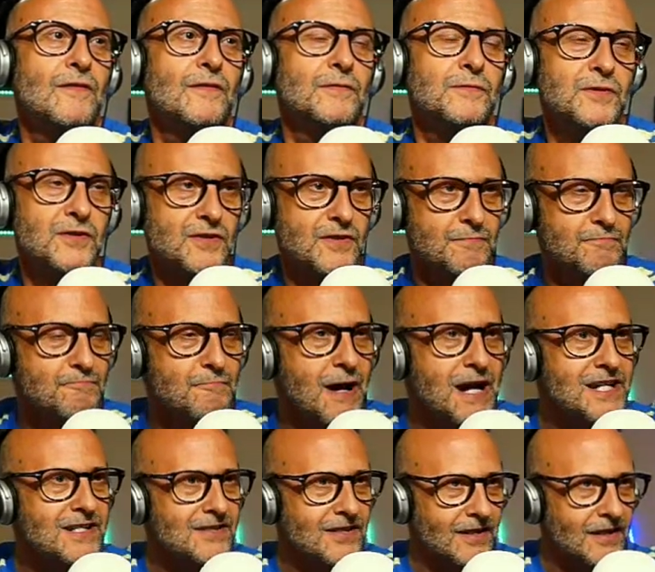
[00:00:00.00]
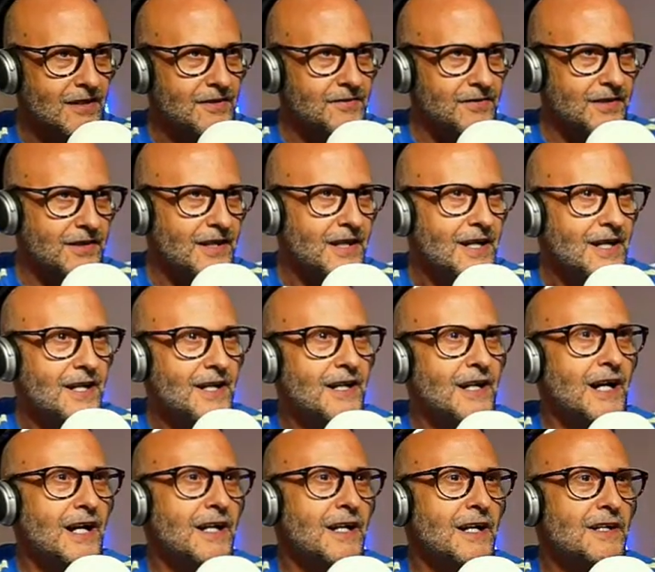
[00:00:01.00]
is amazing, I think.
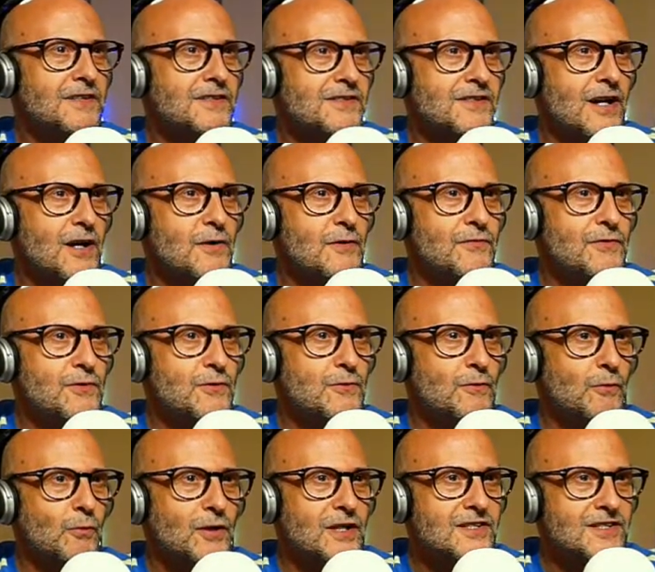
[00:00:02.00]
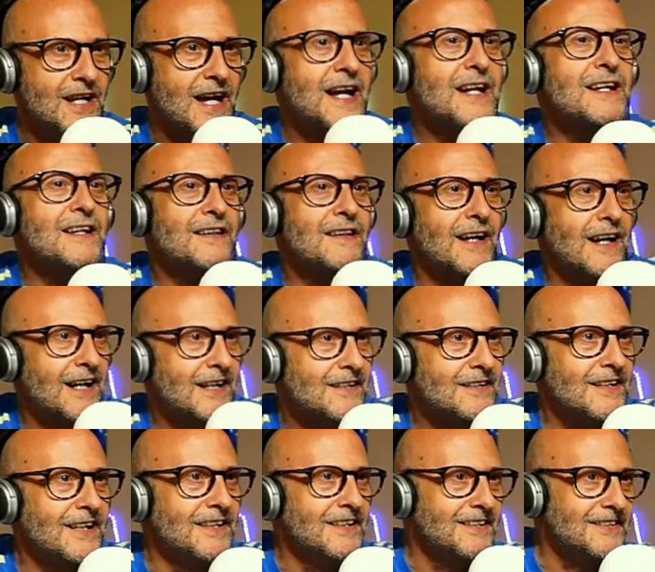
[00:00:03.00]
And so if you wanted to edit that,
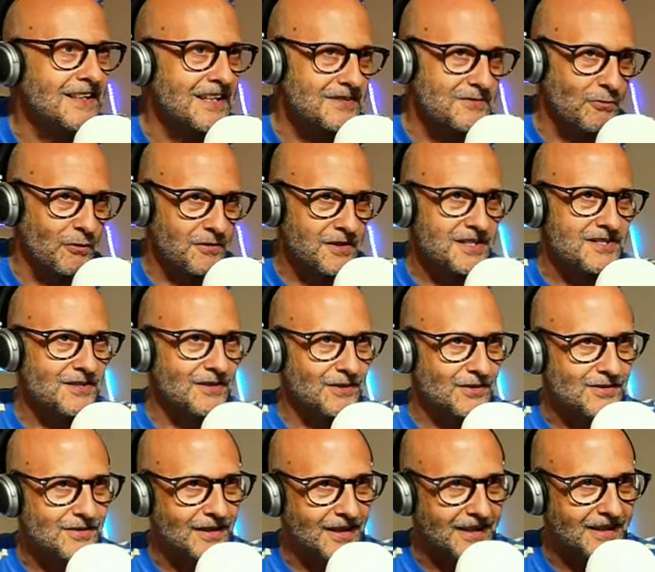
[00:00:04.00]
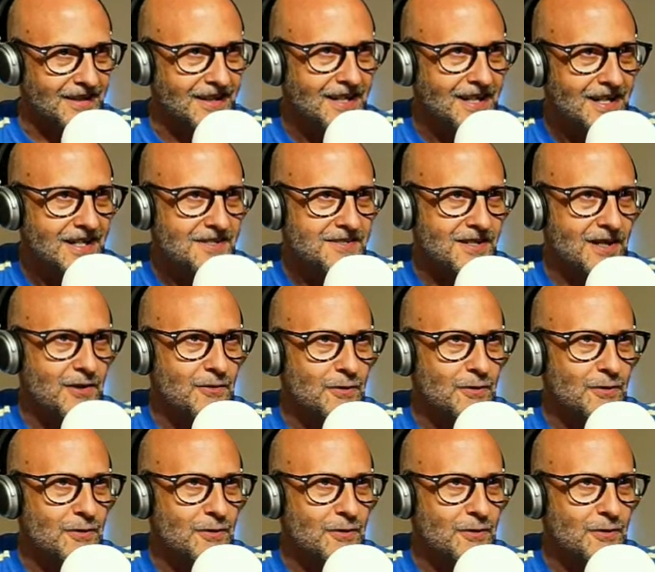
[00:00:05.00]
that's what this looks like. So